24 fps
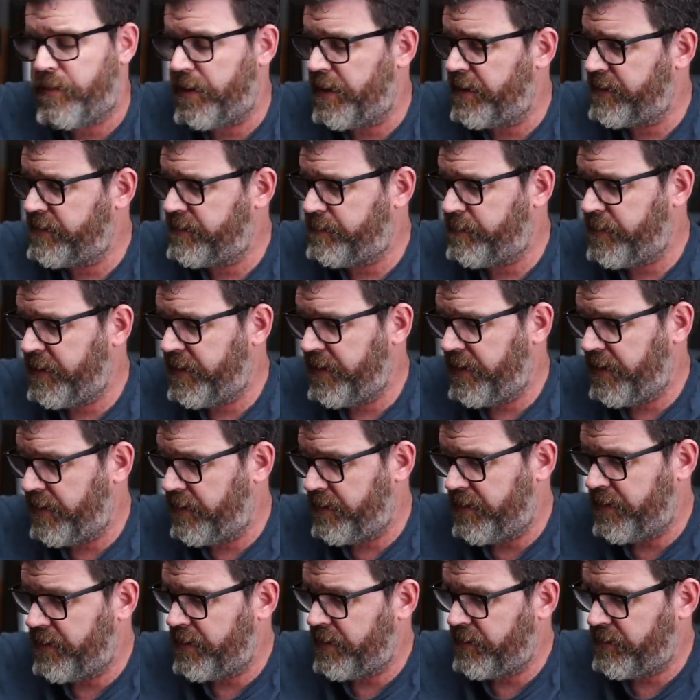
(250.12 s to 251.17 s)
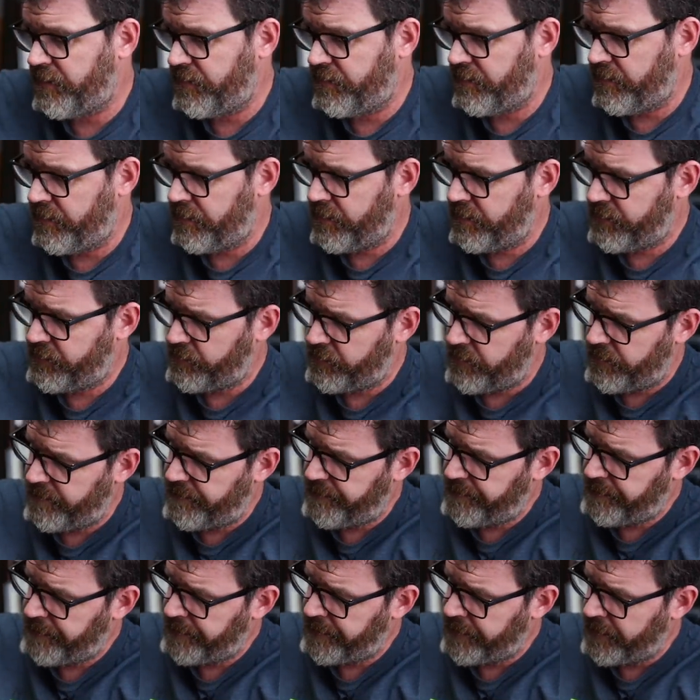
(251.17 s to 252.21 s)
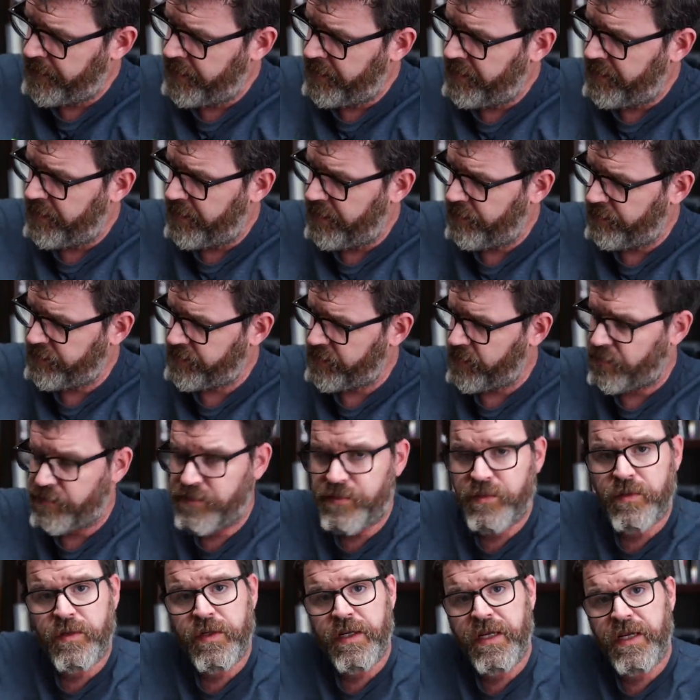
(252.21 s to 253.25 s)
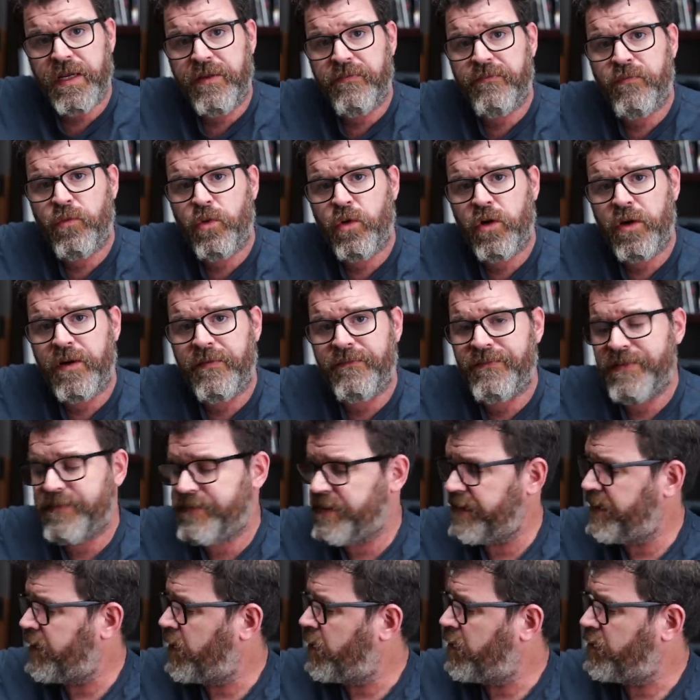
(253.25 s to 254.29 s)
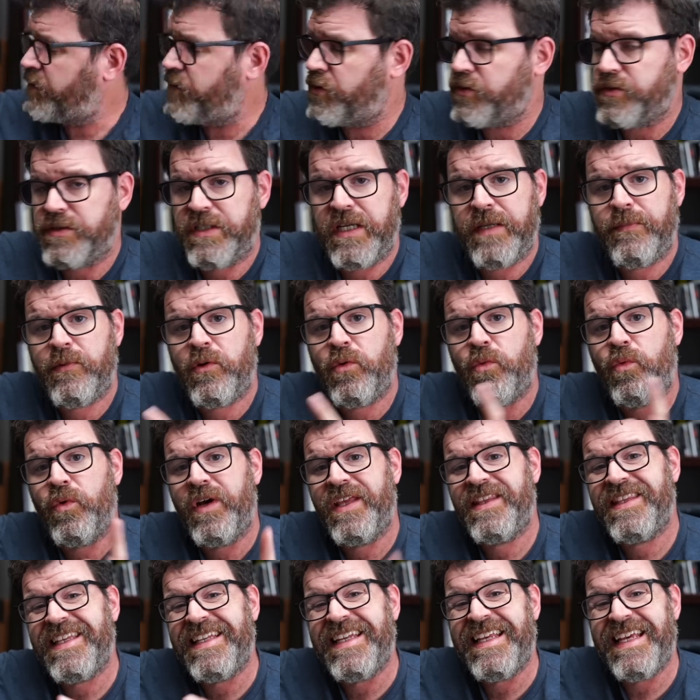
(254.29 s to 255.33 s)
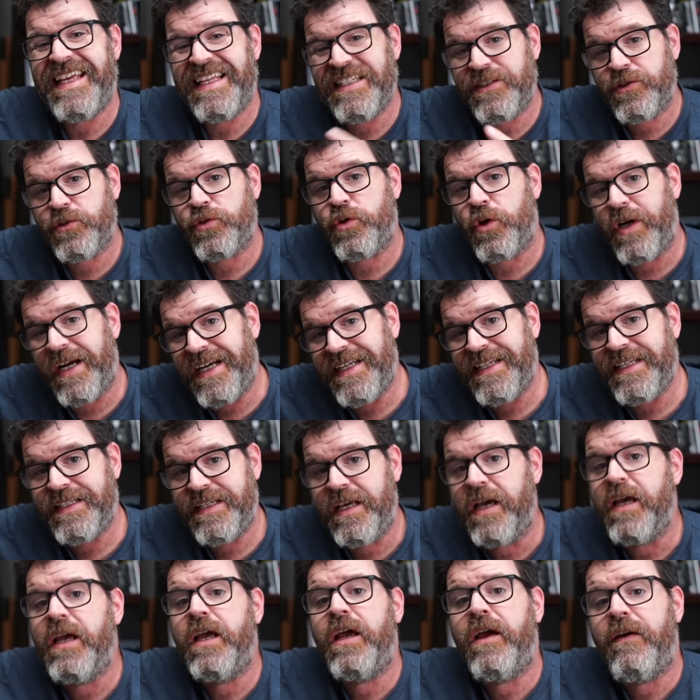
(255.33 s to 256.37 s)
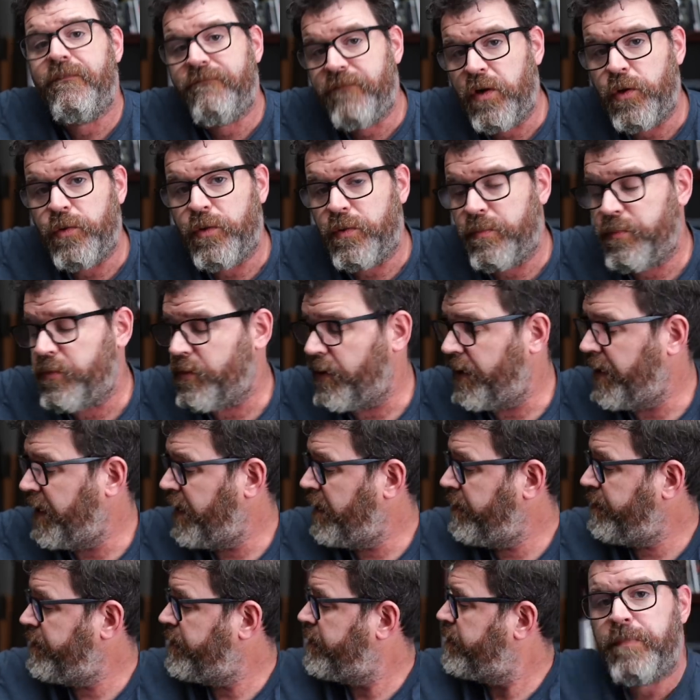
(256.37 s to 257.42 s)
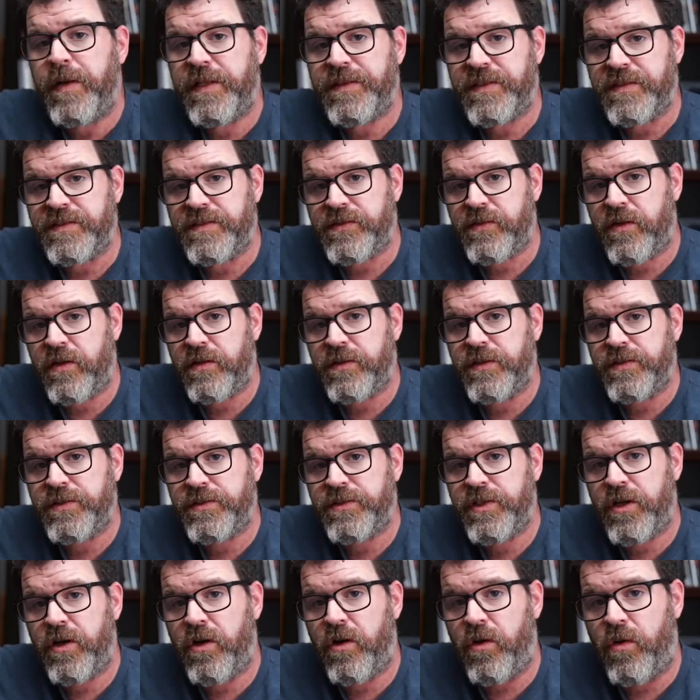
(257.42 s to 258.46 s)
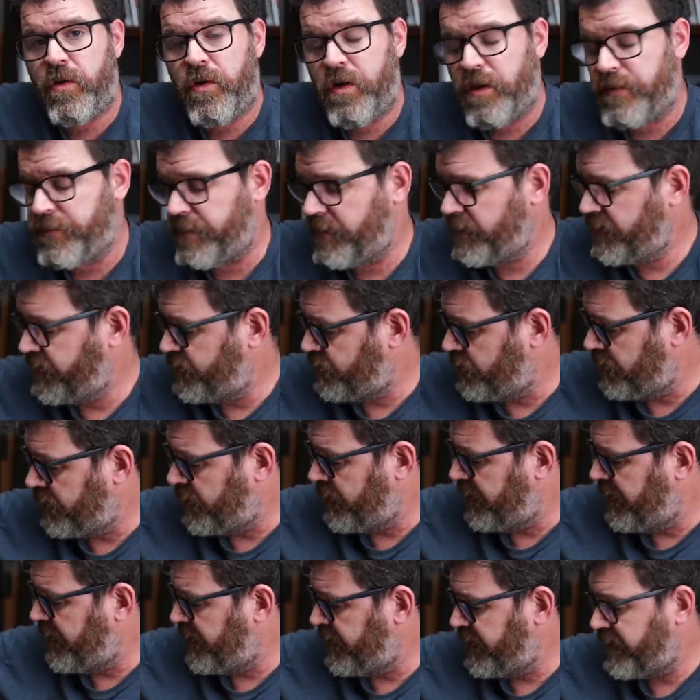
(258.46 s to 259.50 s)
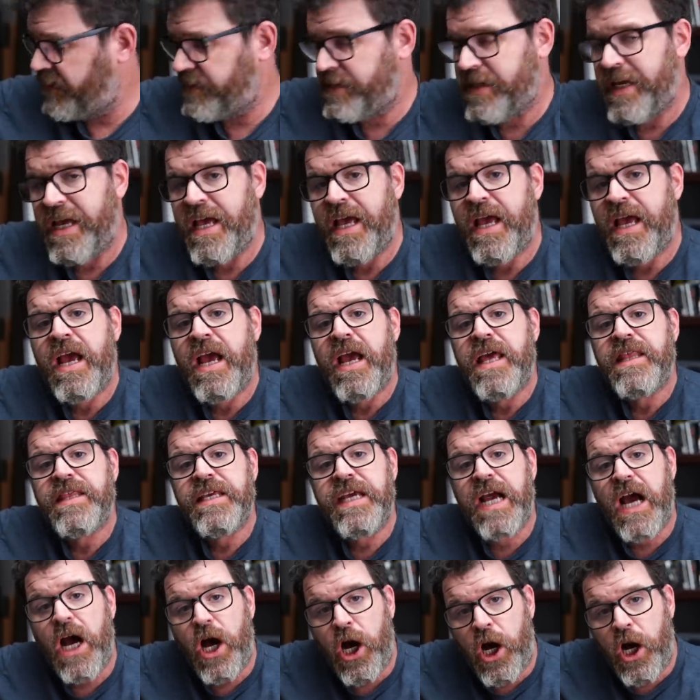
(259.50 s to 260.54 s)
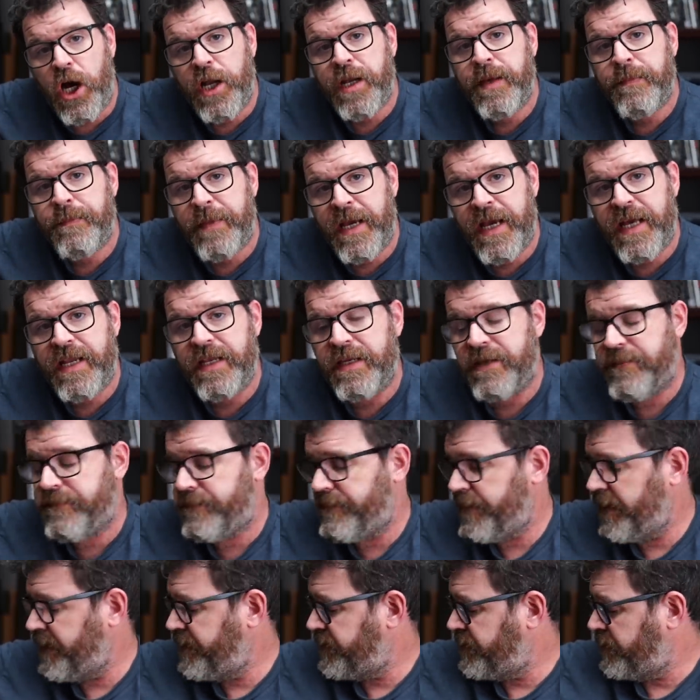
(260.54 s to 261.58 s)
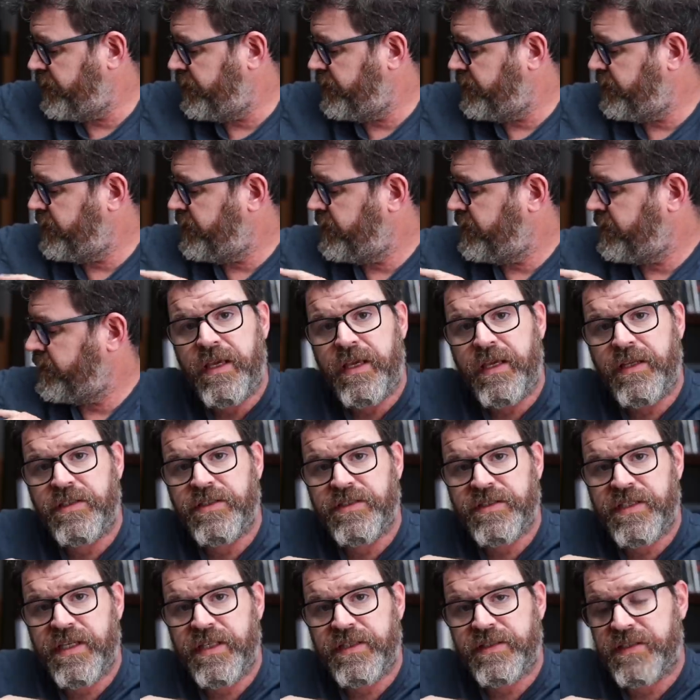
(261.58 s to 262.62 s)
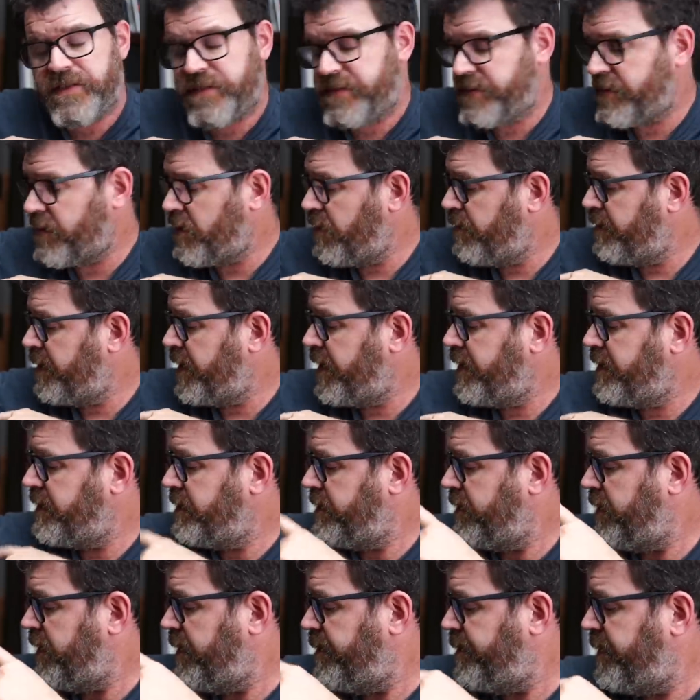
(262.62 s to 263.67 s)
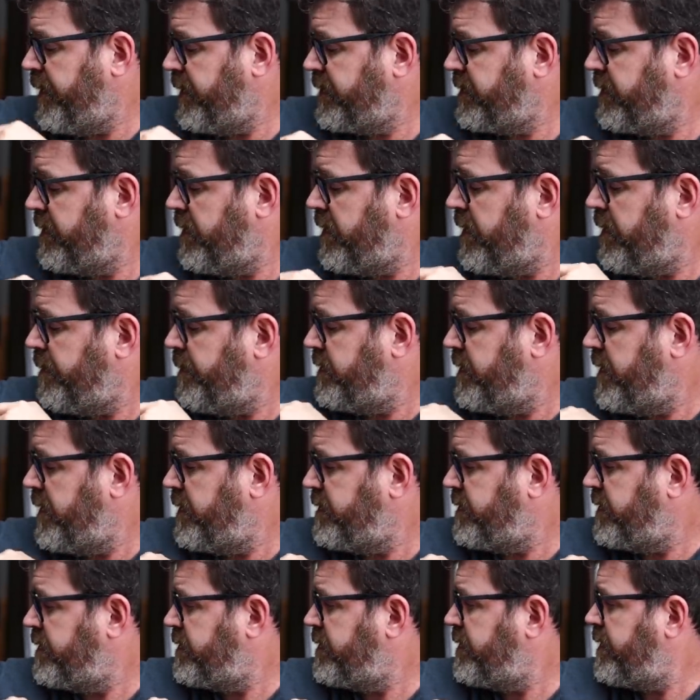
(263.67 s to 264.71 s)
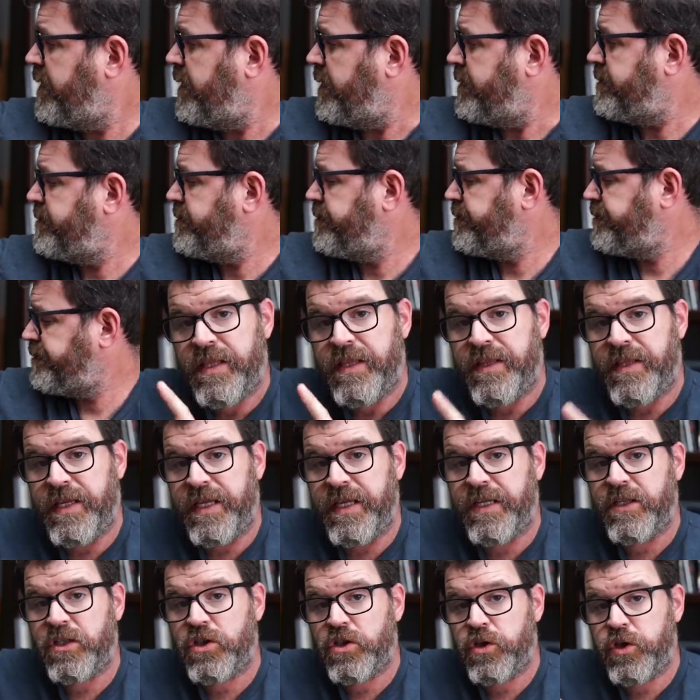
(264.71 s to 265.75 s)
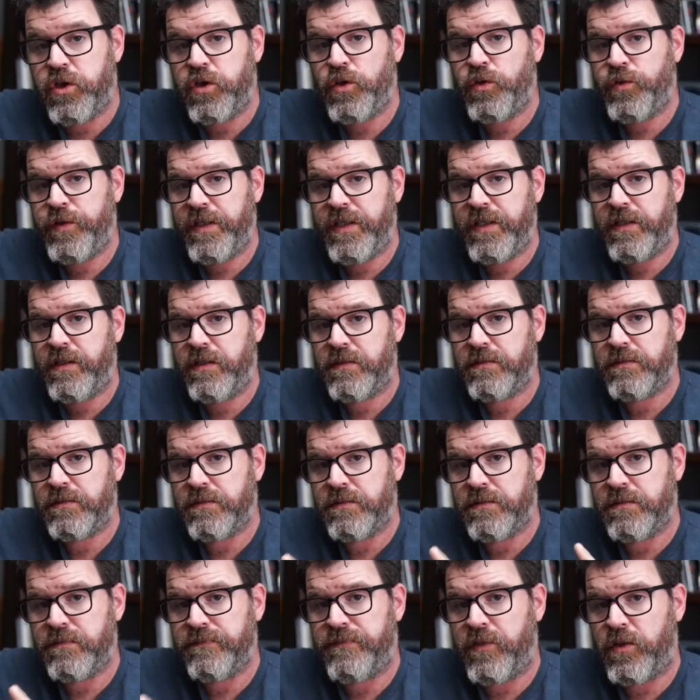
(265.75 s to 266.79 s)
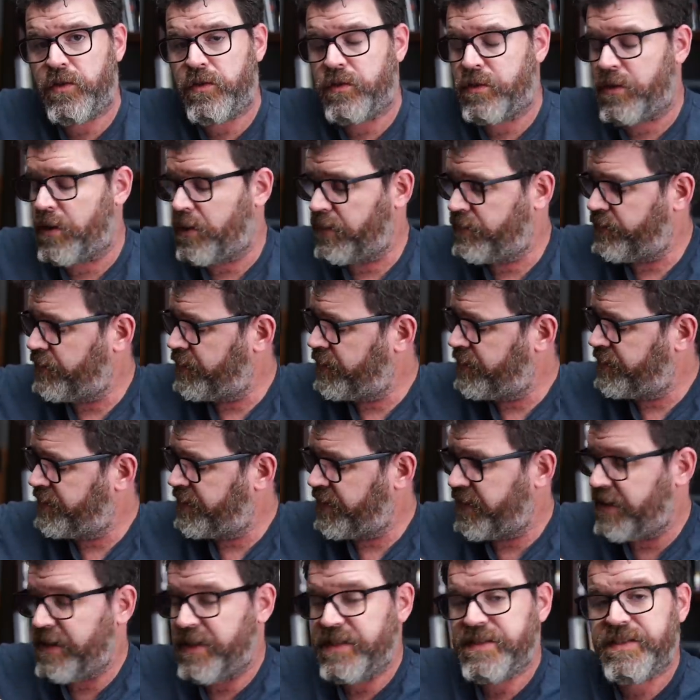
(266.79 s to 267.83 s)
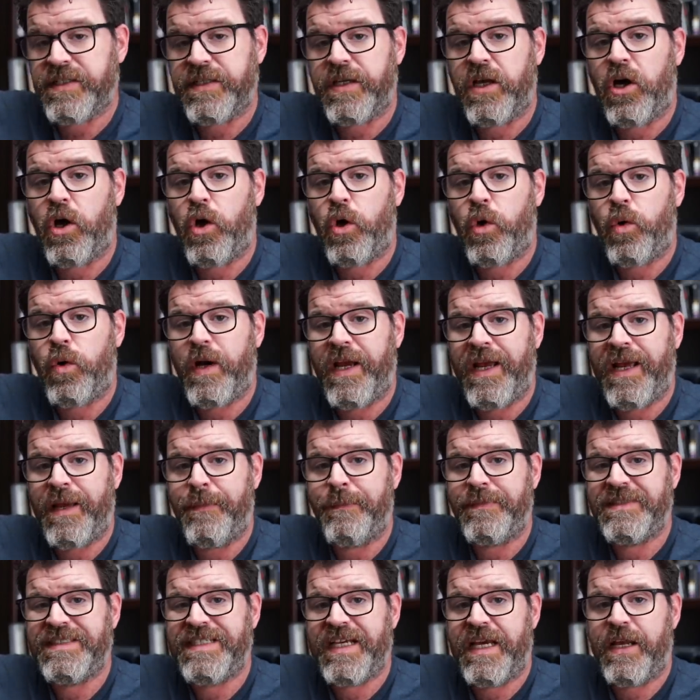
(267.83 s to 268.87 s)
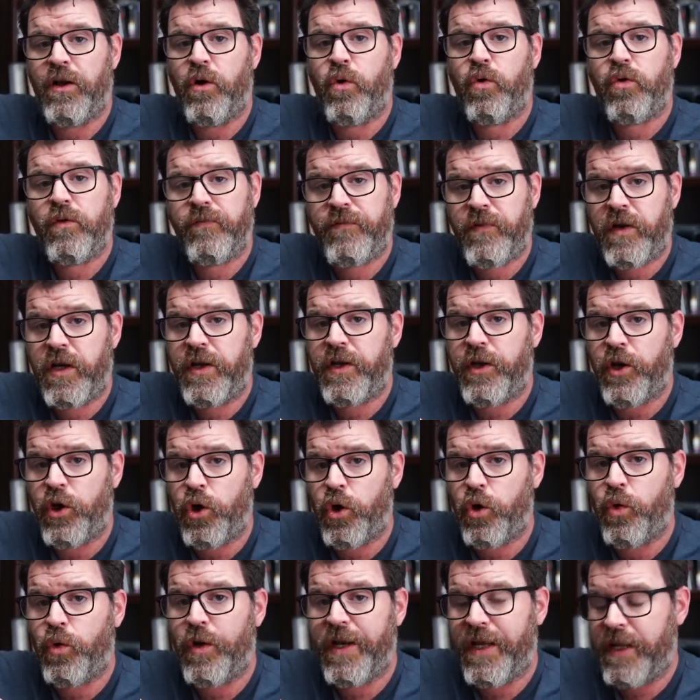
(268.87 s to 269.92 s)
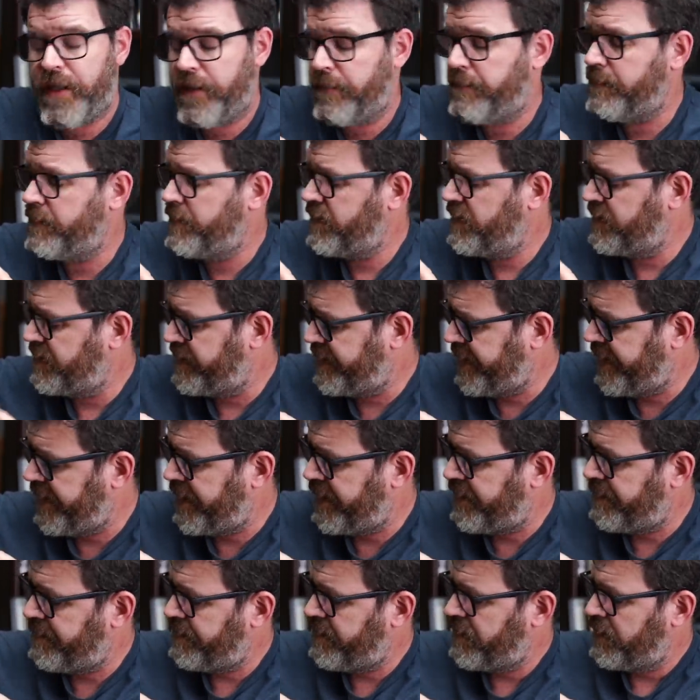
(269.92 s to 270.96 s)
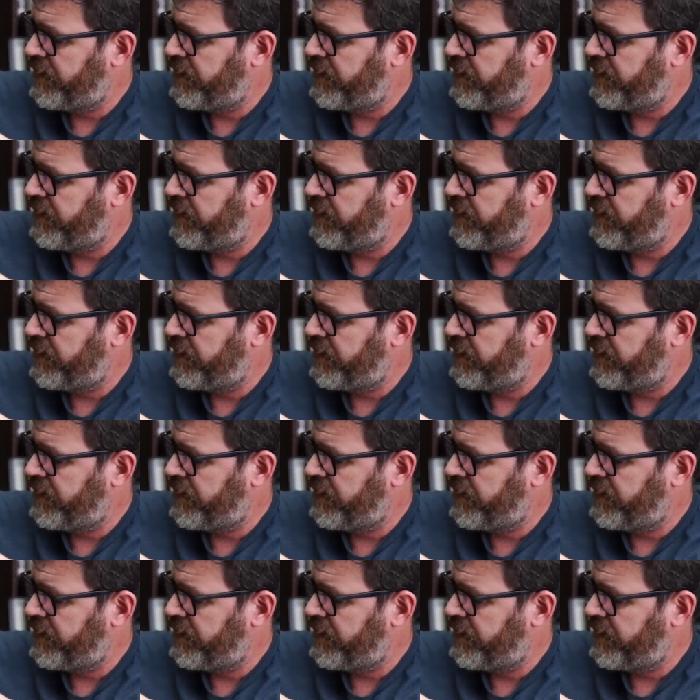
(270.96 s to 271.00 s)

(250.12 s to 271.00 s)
SB than I do on this one. That was also a $450 turntable with an integrated phono preamp. But the star of the show on this one is the automatic features. You just hit the start button, it picks it up, does its thing. The included phono cartridge is an OM10, Ortofon OM10.